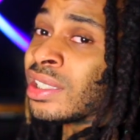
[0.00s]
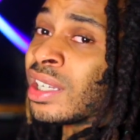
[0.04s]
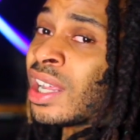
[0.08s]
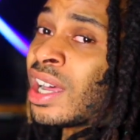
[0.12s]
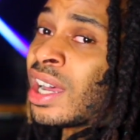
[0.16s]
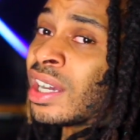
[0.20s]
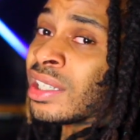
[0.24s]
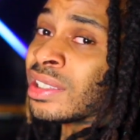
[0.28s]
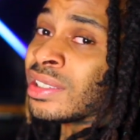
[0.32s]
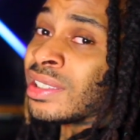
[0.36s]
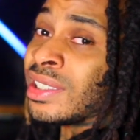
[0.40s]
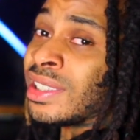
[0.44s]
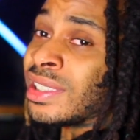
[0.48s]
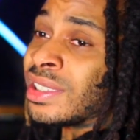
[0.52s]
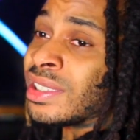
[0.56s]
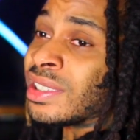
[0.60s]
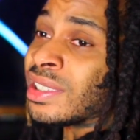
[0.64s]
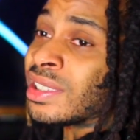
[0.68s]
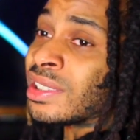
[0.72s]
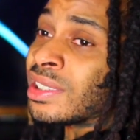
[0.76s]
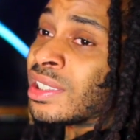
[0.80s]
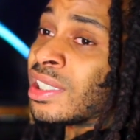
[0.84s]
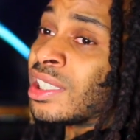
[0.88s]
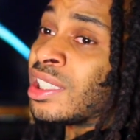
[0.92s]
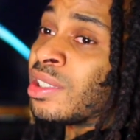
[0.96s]
unlocked, niggas
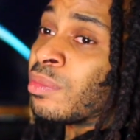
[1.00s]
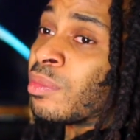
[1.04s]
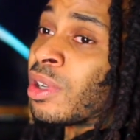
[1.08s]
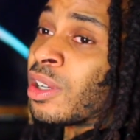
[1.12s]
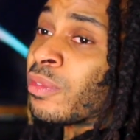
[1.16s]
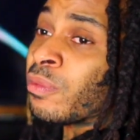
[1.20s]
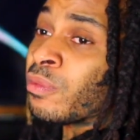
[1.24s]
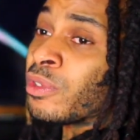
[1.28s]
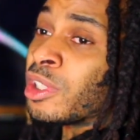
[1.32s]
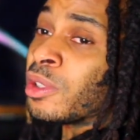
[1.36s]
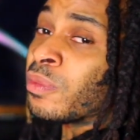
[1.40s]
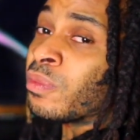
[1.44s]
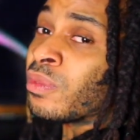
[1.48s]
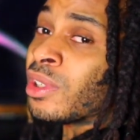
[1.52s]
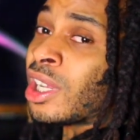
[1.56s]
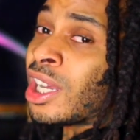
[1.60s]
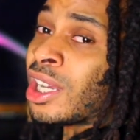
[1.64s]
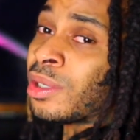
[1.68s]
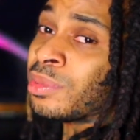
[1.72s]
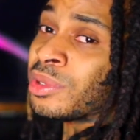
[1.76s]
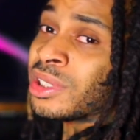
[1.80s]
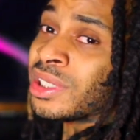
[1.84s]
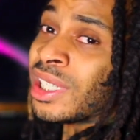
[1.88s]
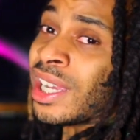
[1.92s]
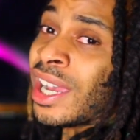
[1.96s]
stealing my flip
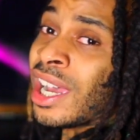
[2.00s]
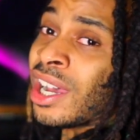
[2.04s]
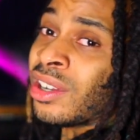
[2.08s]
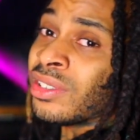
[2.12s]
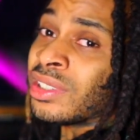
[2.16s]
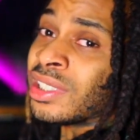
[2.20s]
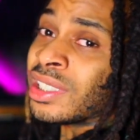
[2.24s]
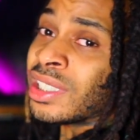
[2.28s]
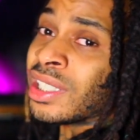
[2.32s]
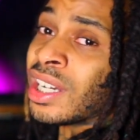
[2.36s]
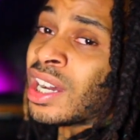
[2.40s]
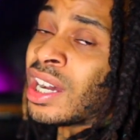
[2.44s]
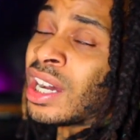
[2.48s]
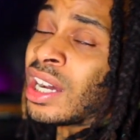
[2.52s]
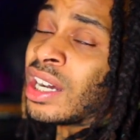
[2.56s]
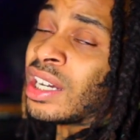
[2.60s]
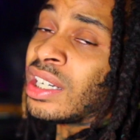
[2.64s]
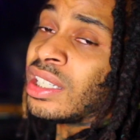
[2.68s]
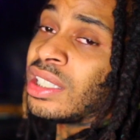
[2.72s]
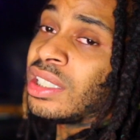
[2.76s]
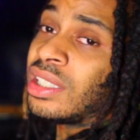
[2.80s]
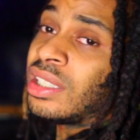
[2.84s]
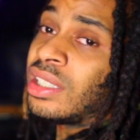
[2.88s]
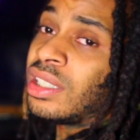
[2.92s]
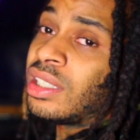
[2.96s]
flops out the car.
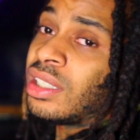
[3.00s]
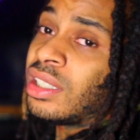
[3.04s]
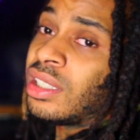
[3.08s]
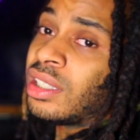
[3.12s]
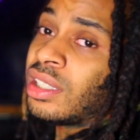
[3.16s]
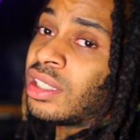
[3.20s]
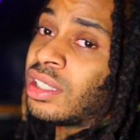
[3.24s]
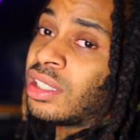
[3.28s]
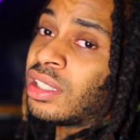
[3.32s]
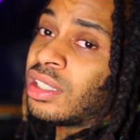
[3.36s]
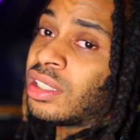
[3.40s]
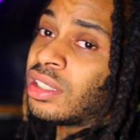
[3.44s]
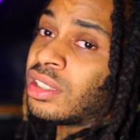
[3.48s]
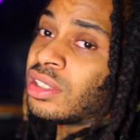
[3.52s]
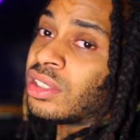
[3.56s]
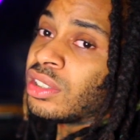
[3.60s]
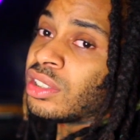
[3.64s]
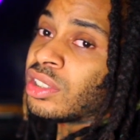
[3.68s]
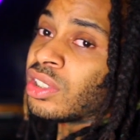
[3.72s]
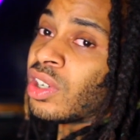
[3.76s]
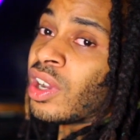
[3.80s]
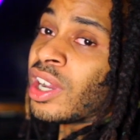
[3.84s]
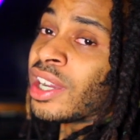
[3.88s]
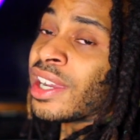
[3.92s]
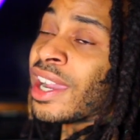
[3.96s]
Mm.
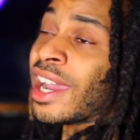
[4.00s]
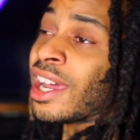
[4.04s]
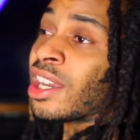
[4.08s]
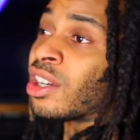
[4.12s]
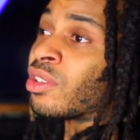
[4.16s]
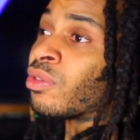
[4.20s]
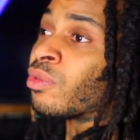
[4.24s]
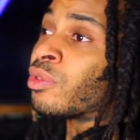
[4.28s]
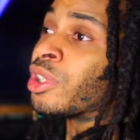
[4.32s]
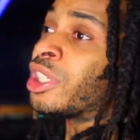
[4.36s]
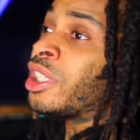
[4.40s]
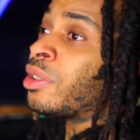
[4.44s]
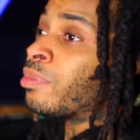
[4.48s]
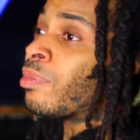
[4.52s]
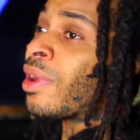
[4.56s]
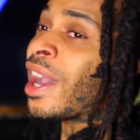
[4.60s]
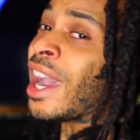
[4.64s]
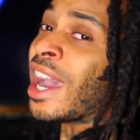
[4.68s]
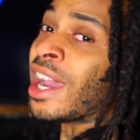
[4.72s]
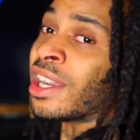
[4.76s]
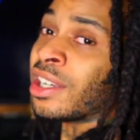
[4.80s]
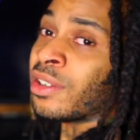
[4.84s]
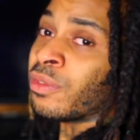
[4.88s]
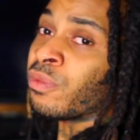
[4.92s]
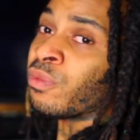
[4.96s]
So I gotta
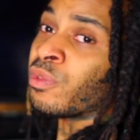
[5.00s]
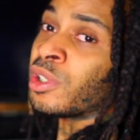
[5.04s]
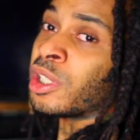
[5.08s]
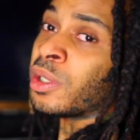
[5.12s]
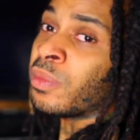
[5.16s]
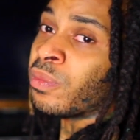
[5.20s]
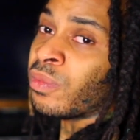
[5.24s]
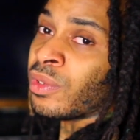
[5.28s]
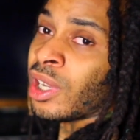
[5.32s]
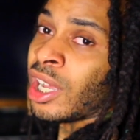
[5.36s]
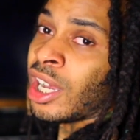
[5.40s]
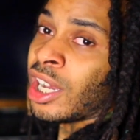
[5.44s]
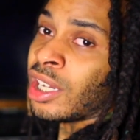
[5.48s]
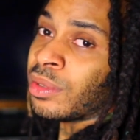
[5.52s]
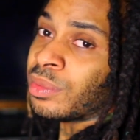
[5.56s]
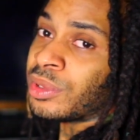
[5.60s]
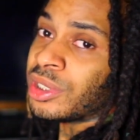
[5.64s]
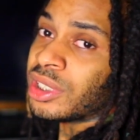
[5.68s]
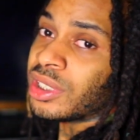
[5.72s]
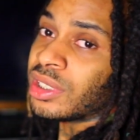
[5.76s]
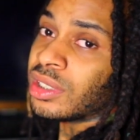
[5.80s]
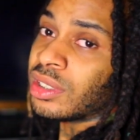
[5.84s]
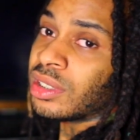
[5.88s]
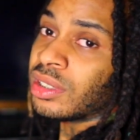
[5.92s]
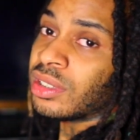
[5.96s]
rebuy the flip
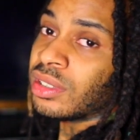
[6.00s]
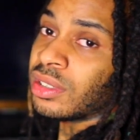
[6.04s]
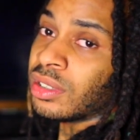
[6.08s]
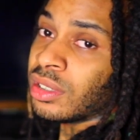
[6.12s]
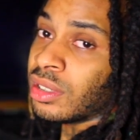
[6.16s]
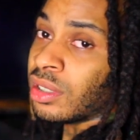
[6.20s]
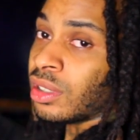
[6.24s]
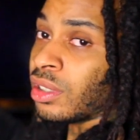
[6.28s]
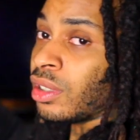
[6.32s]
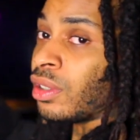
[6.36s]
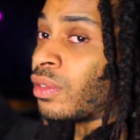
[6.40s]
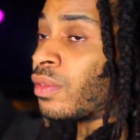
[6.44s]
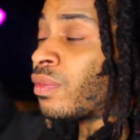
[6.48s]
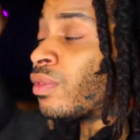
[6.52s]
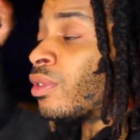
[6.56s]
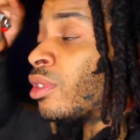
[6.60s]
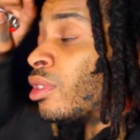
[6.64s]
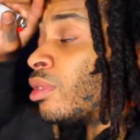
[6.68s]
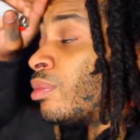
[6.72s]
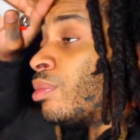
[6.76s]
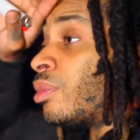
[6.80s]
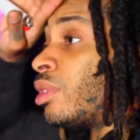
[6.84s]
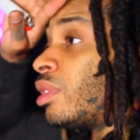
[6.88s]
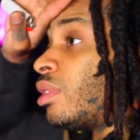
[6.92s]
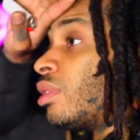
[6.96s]
flops.
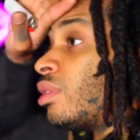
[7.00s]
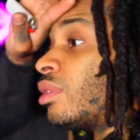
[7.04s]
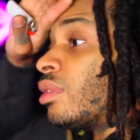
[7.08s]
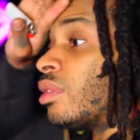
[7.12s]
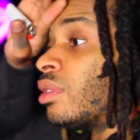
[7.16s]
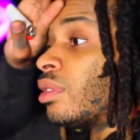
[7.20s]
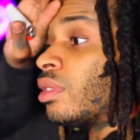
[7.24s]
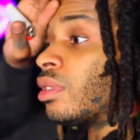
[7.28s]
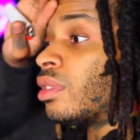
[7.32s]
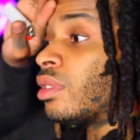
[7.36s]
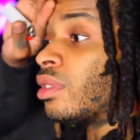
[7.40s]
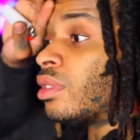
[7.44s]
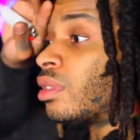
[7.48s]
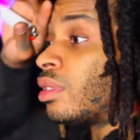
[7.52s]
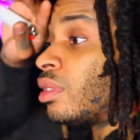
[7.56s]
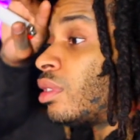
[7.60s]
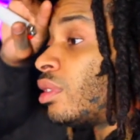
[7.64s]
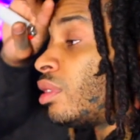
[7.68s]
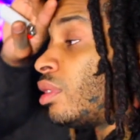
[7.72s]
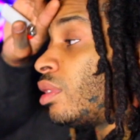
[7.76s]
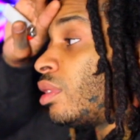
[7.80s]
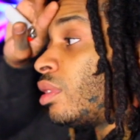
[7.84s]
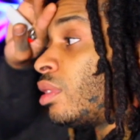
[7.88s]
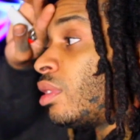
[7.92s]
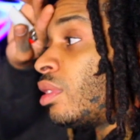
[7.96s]
Mm.
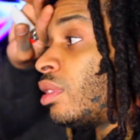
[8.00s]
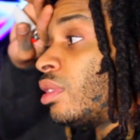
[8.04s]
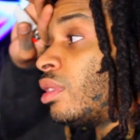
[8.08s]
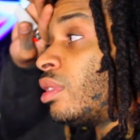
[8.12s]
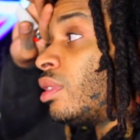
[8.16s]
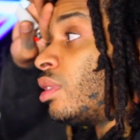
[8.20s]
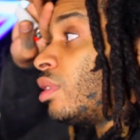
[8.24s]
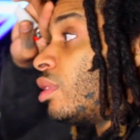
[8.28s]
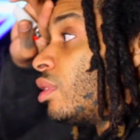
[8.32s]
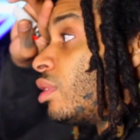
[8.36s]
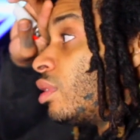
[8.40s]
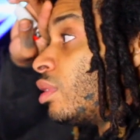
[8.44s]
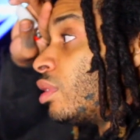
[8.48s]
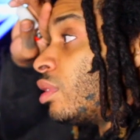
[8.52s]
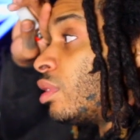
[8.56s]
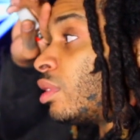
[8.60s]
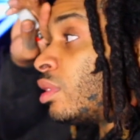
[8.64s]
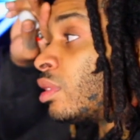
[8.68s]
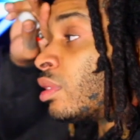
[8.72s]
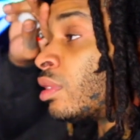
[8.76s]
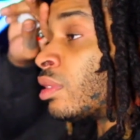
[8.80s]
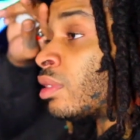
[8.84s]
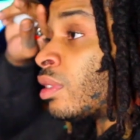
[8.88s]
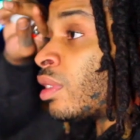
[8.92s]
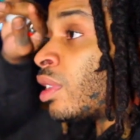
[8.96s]

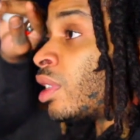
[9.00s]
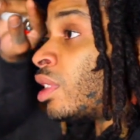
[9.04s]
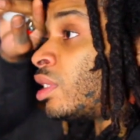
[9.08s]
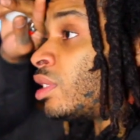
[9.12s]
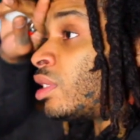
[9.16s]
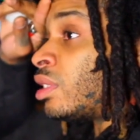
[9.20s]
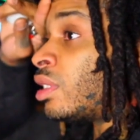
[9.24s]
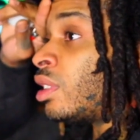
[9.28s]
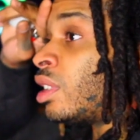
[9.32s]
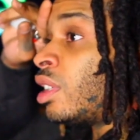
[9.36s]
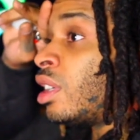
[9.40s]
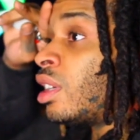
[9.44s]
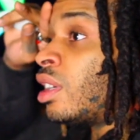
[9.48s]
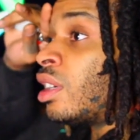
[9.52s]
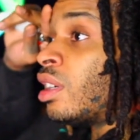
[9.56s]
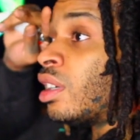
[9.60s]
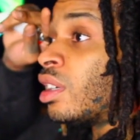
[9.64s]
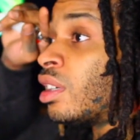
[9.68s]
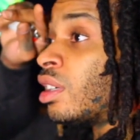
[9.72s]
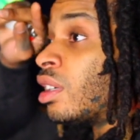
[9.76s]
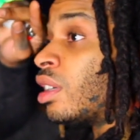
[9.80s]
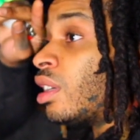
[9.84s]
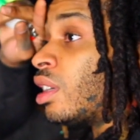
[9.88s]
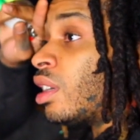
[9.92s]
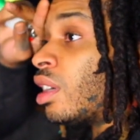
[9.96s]
It's crazy
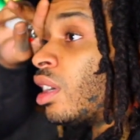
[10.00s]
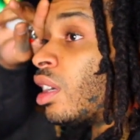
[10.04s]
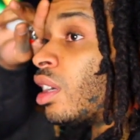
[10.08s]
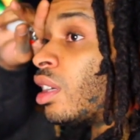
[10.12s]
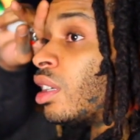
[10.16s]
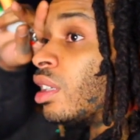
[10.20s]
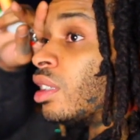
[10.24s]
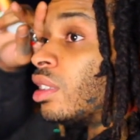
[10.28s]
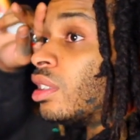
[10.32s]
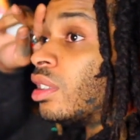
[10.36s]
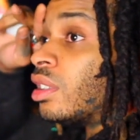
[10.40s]
side